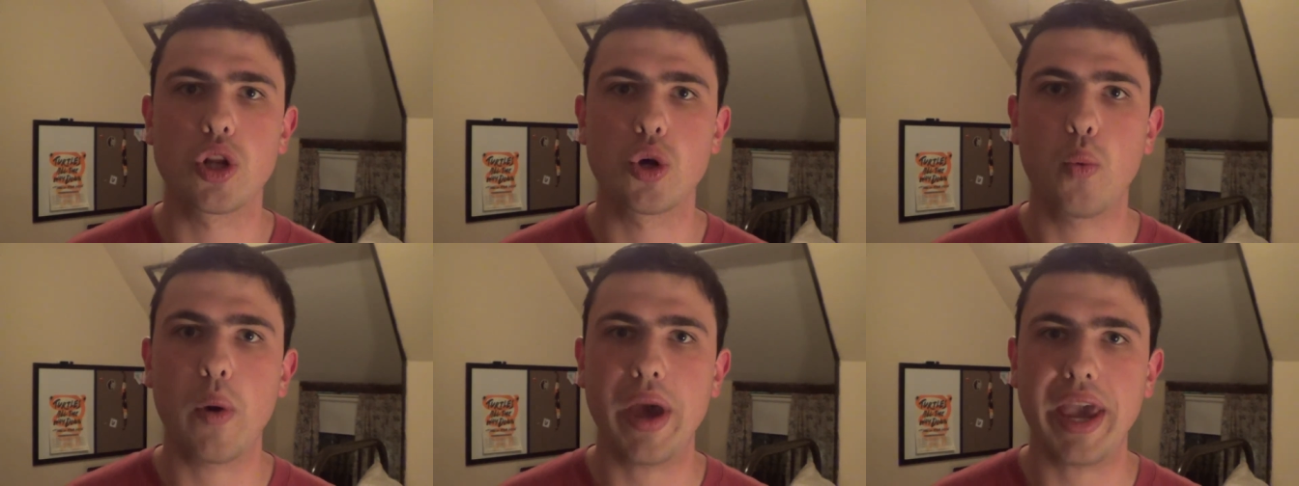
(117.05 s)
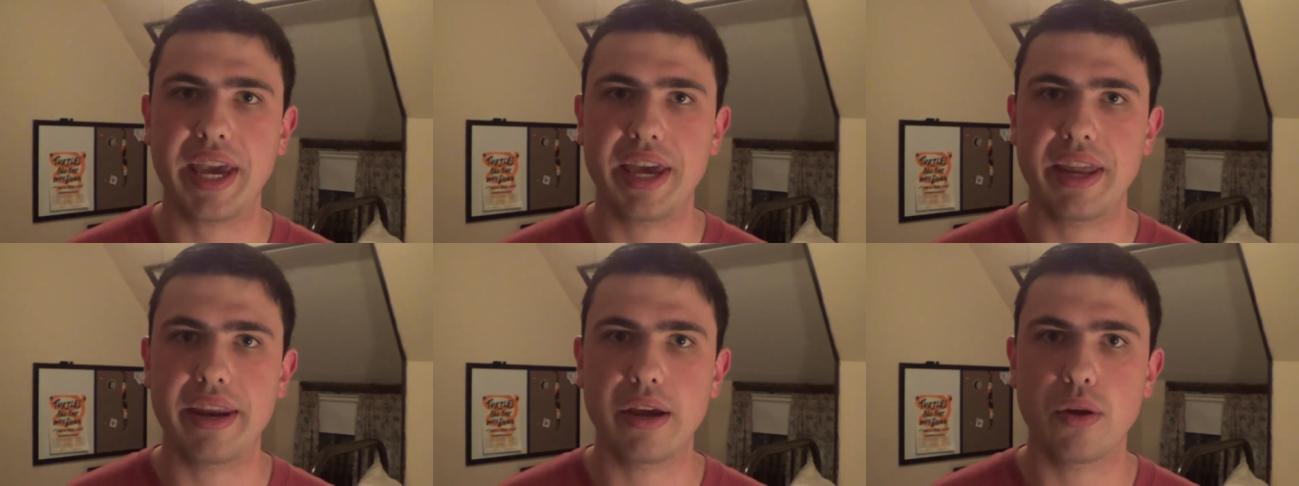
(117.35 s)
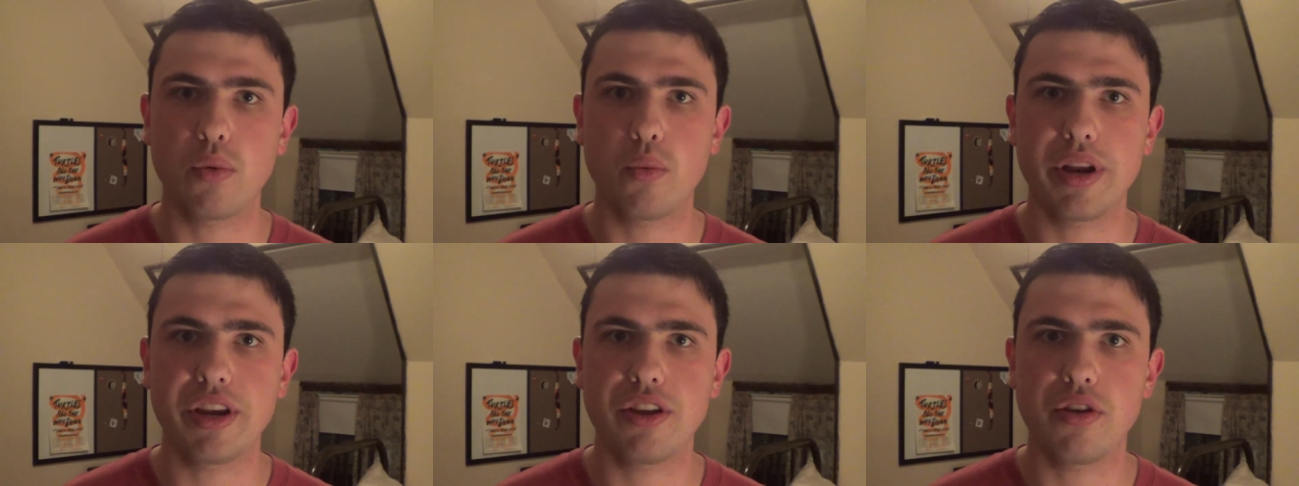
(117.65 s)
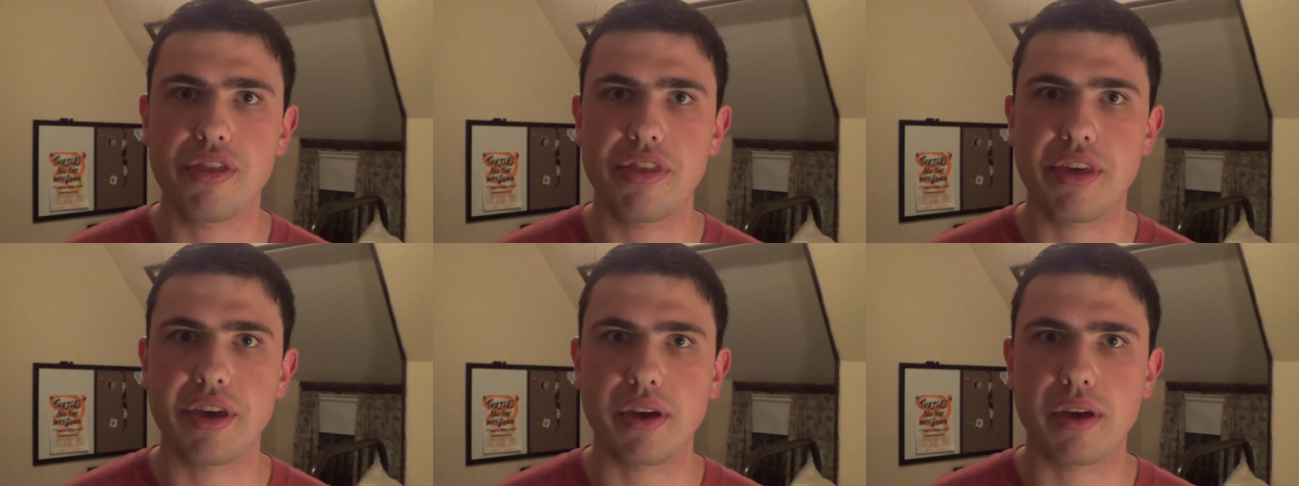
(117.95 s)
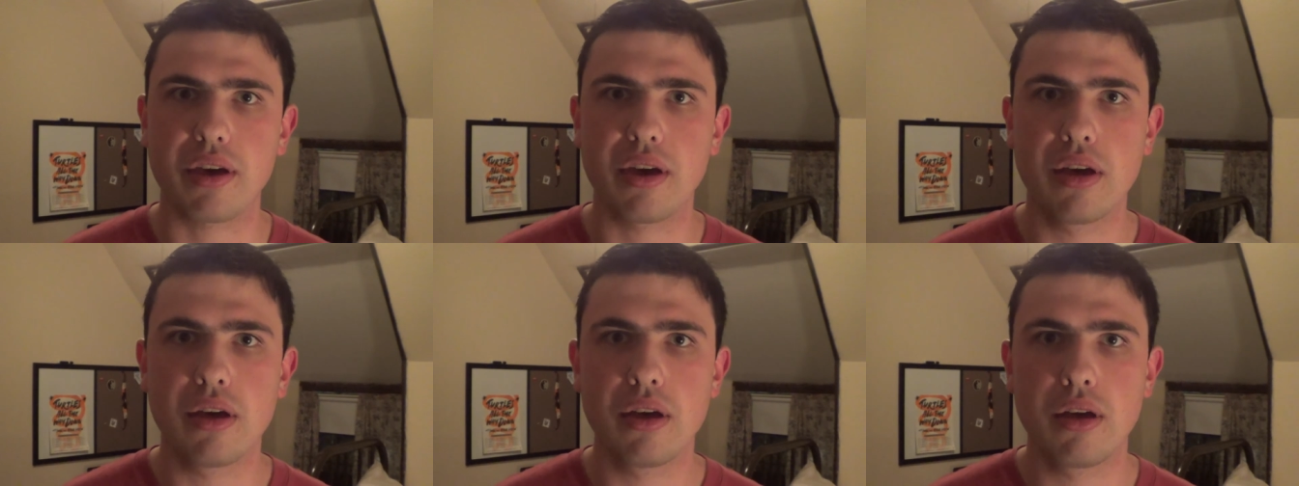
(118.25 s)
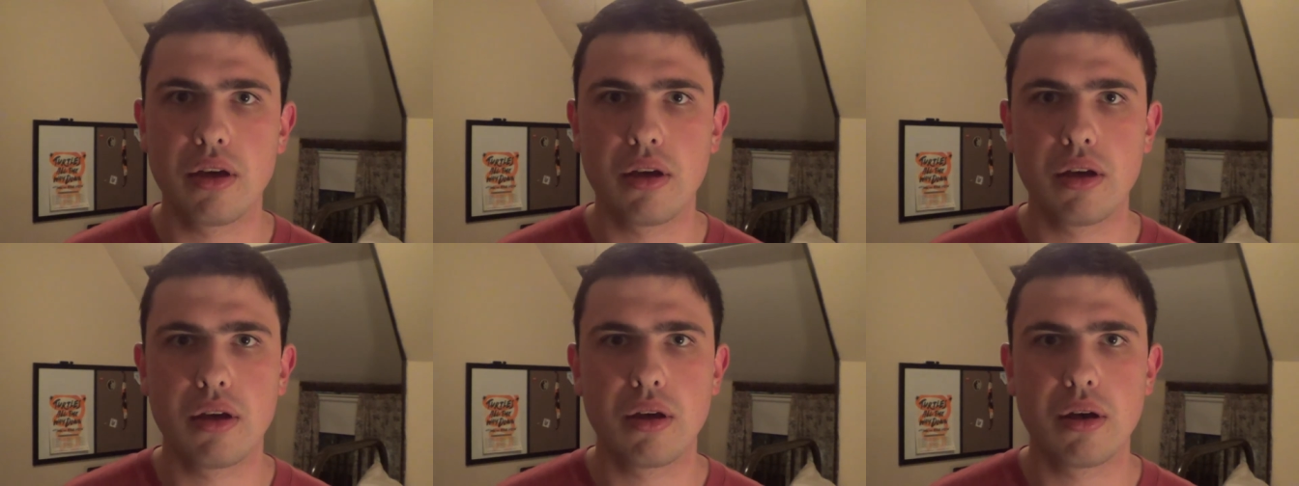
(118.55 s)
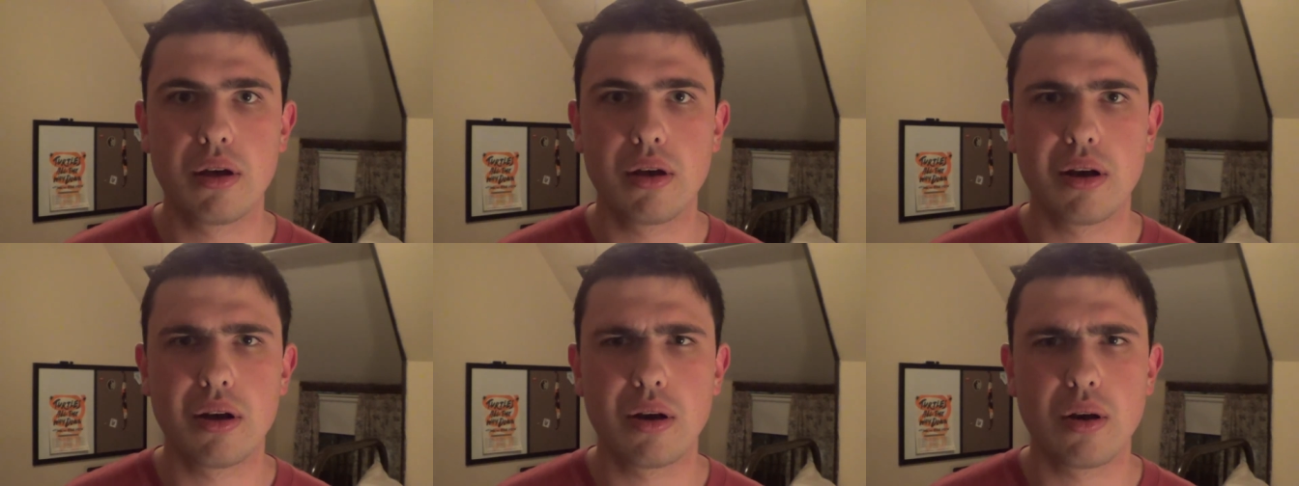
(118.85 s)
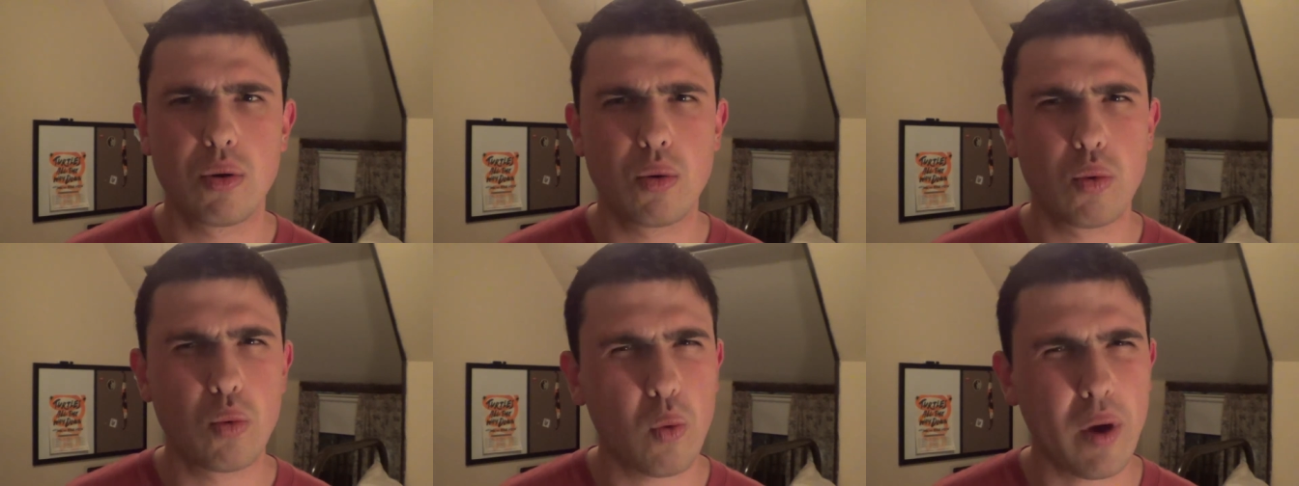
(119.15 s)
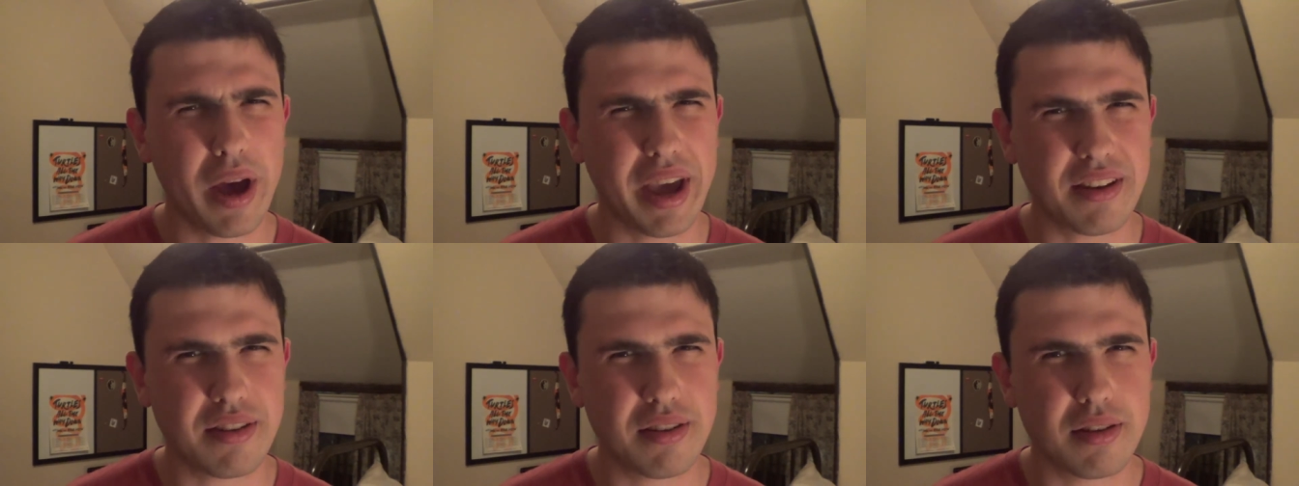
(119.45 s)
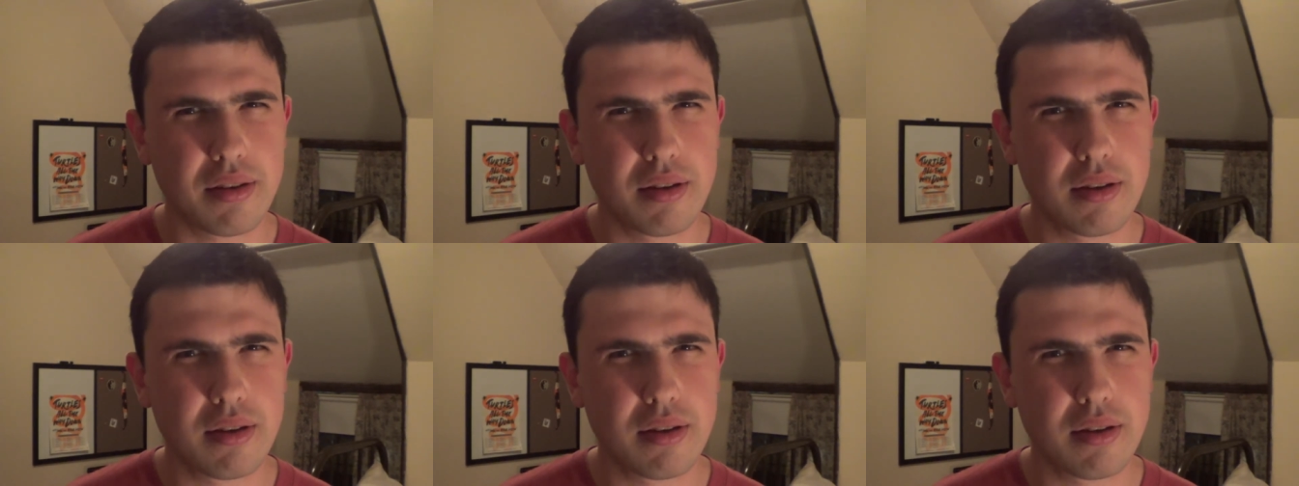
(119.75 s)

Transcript: awakening when you think, wait,